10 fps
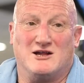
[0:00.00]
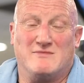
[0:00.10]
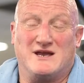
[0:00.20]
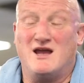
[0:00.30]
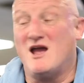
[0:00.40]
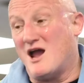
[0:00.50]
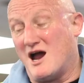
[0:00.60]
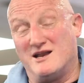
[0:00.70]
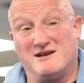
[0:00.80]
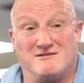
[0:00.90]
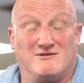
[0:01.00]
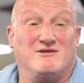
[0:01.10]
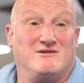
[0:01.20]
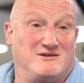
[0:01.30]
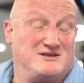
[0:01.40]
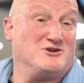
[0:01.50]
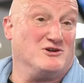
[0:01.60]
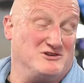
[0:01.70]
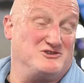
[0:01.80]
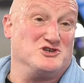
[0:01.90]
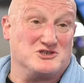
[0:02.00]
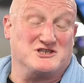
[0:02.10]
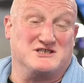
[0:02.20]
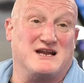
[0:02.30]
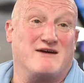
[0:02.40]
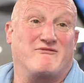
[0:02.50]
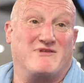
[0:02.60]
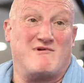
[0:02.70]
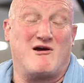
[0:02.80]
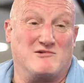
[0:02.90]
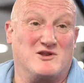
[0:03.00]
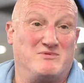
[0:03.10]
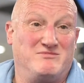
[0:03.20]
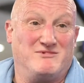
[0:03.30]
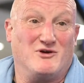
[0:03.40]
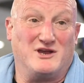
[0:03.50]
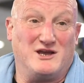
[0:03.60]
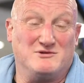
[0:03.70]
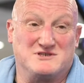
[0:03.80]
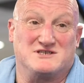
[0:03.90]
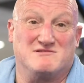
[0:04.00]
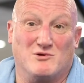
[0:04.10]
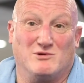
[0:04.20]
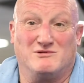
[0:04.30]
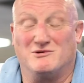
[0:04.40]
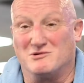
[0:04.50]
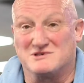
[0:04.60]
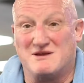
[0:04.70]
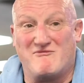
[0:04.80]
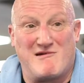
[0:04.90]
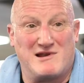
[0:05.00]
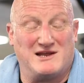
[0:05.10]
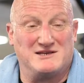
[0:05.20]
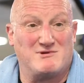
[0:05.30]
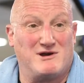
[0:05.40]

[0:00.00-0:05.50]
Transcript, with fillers: help me. And it's not just the staff; there are other, other users. They all all seem friendly as